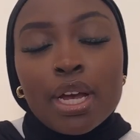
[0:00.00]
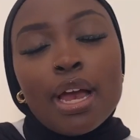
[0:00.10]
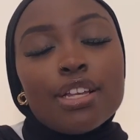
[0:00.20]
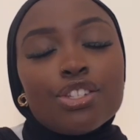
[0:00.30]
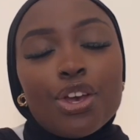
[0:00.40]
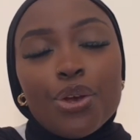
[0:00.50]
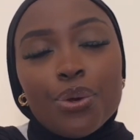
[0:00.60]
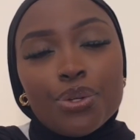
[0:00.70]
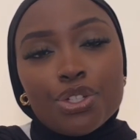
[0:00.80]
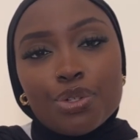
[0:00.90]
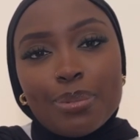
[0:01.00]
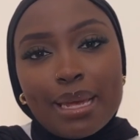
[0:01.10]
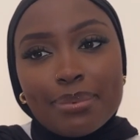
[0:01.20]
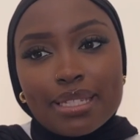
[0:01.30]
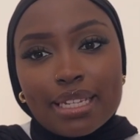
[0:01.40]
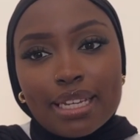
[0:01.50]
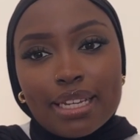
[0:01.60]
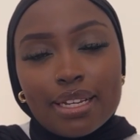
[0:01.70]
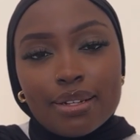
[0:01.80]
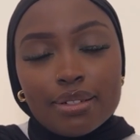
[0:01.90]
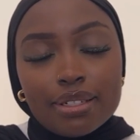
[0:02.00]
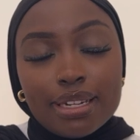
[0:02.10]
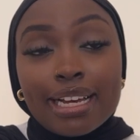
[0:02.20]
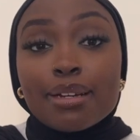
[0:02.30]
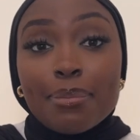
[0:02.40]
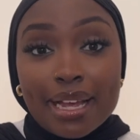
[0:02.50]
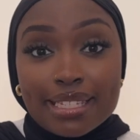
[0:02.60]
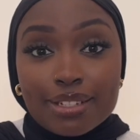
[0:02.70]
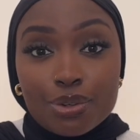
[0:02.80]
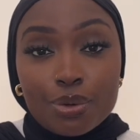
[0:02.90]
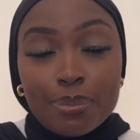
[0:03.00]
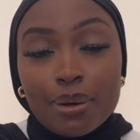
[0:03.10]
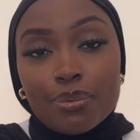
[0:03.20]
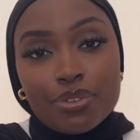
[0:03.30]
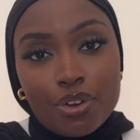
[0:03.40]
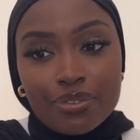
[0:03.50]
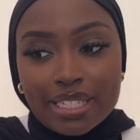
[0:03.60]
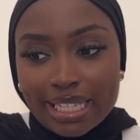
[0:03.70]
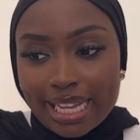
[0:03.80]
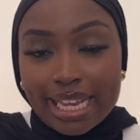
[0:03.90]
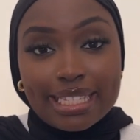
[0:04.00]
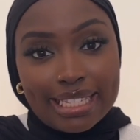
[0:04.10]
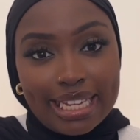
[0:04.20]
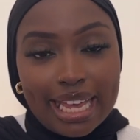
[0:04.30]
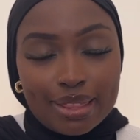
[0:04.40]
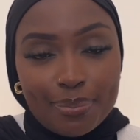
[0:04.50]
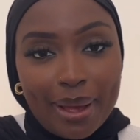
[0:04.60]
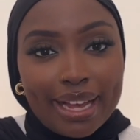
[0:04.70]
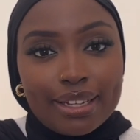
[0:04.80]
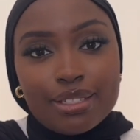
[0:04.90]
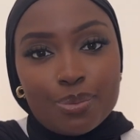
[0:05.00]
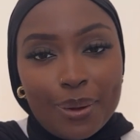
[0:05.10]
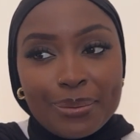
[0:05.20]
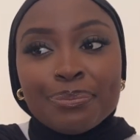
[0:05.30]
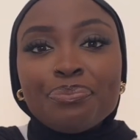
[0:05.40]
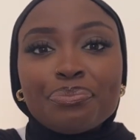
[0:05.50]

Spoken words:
So you'd be able to, like a bicycle, but with obviously a seat at the back as well.